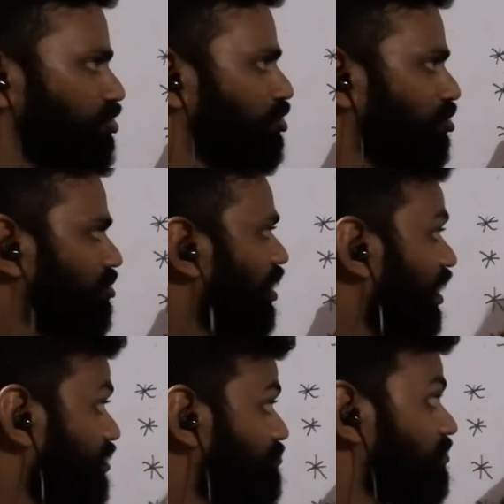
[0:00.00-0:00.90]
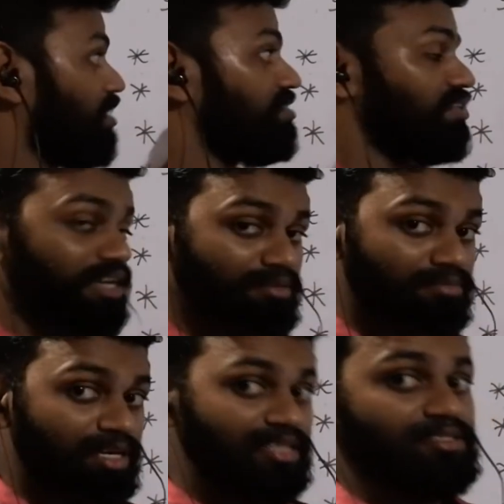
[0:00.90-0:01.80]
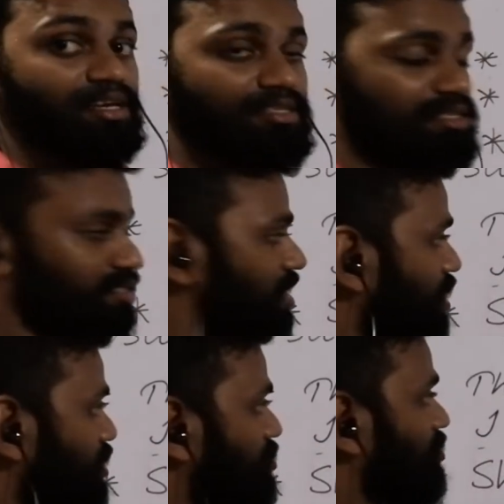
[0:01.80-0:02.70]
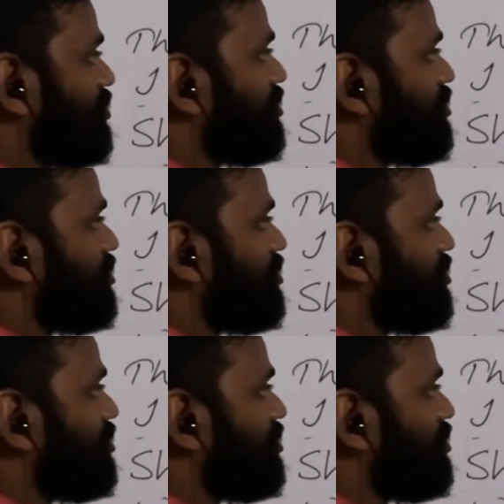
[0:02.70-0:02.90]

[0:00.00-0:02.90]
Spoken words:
No. I find him intelligent. So this